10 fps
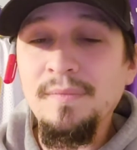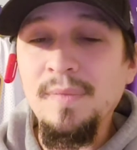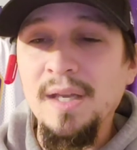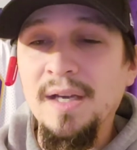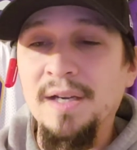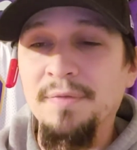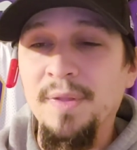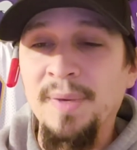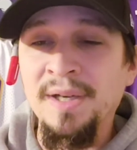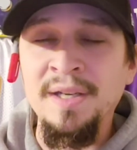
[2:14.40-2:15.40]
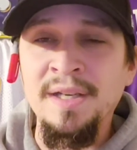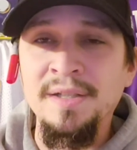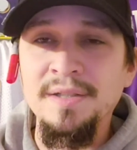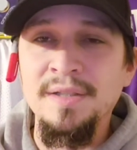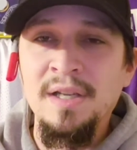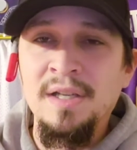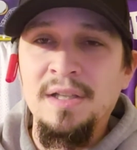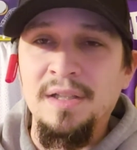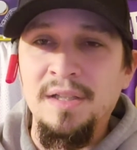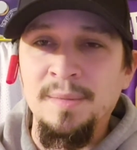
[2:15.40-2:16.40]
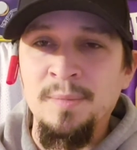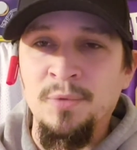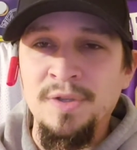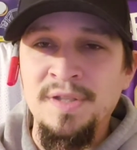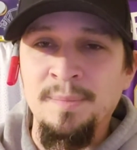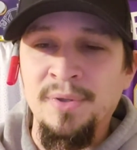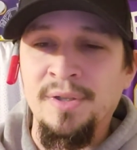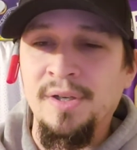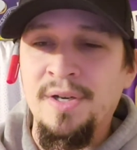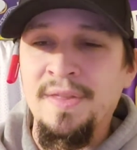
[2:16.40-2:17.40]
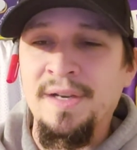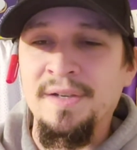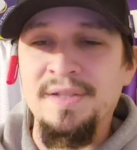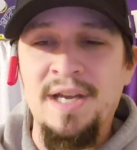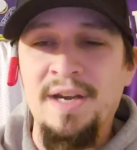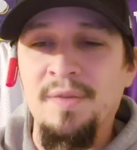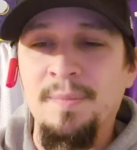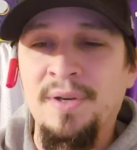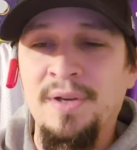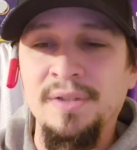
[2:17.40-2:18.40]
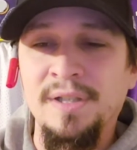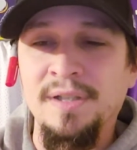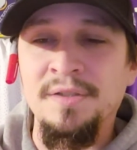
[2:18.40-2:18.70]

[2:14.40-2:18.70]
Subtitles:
For the Buccaneers, a little bit more simpler on their side of the ball.